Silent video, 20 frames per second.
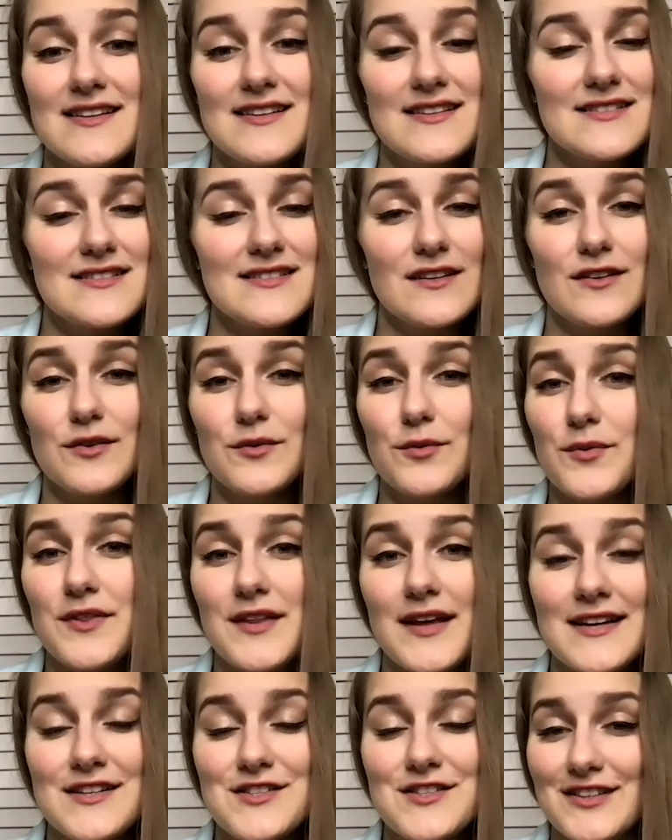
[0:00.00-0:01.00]
start with
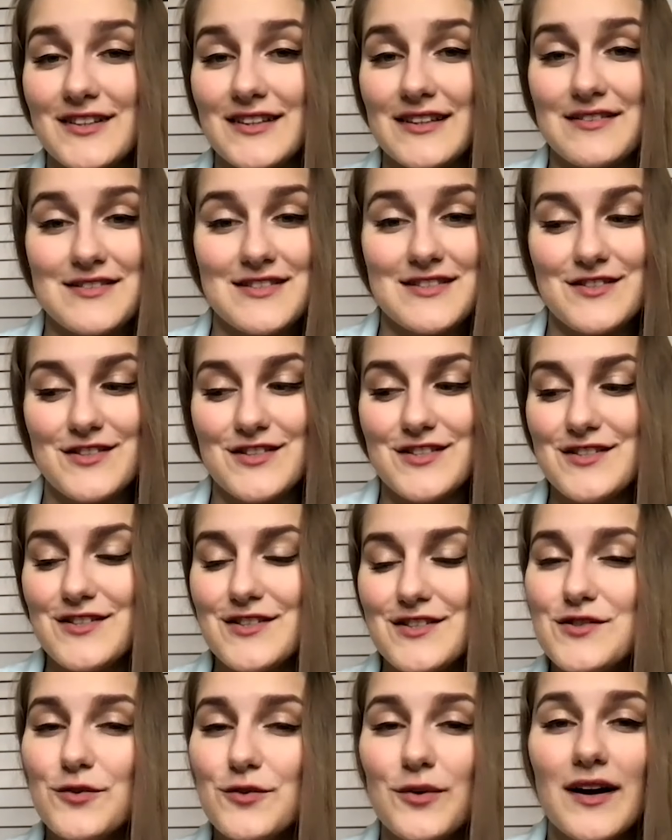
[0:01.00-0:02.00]
adjectives and just
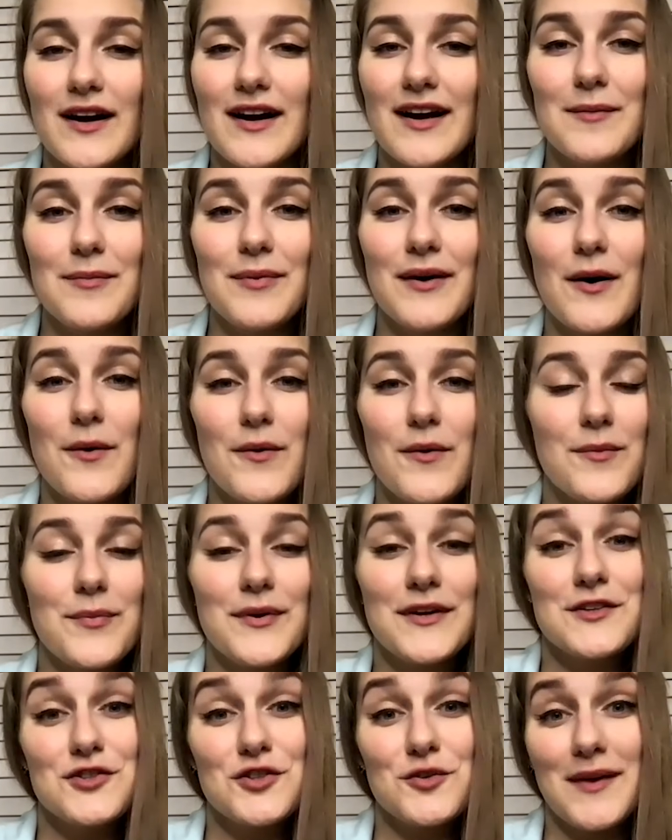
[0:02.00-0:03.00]
describe how the
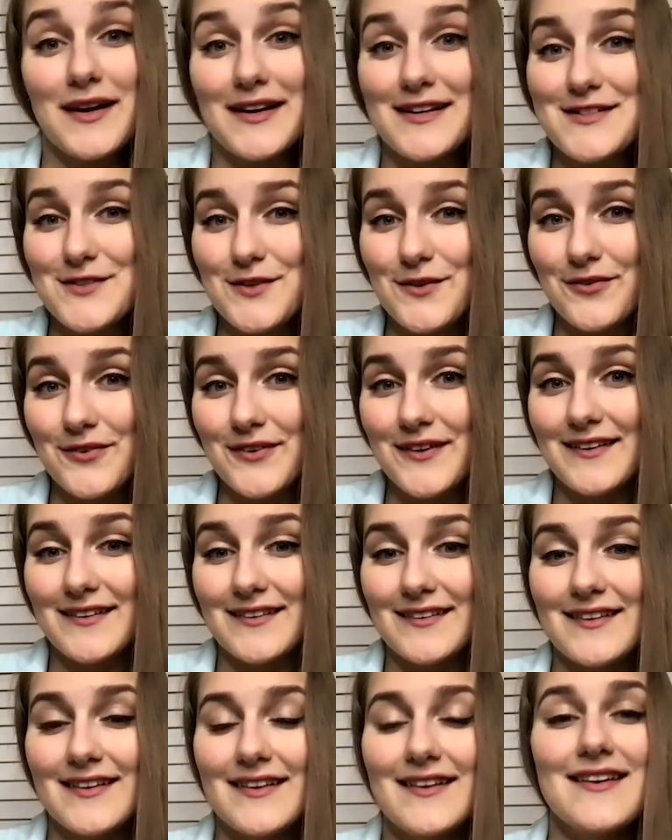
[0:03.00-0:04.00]
picture makes you
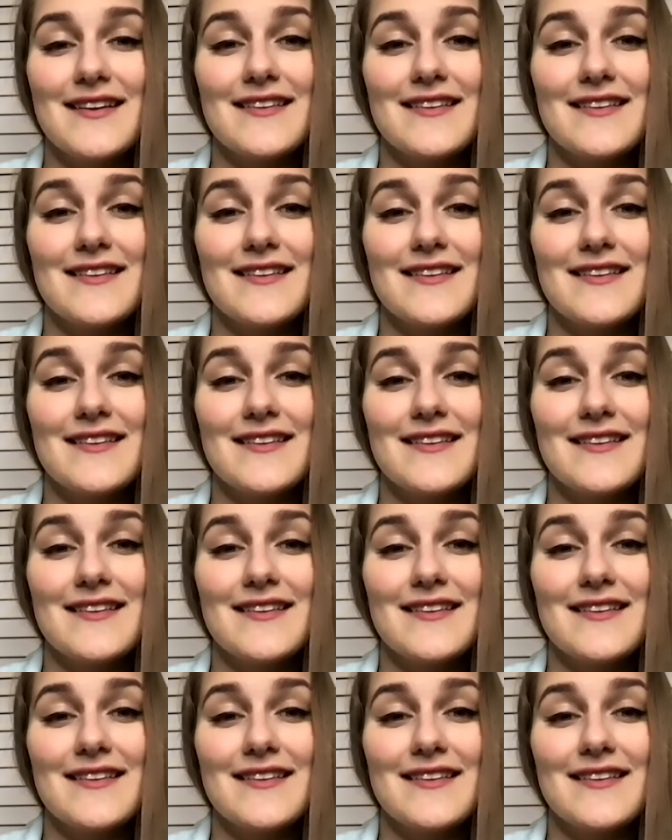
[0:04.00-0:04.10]
feel.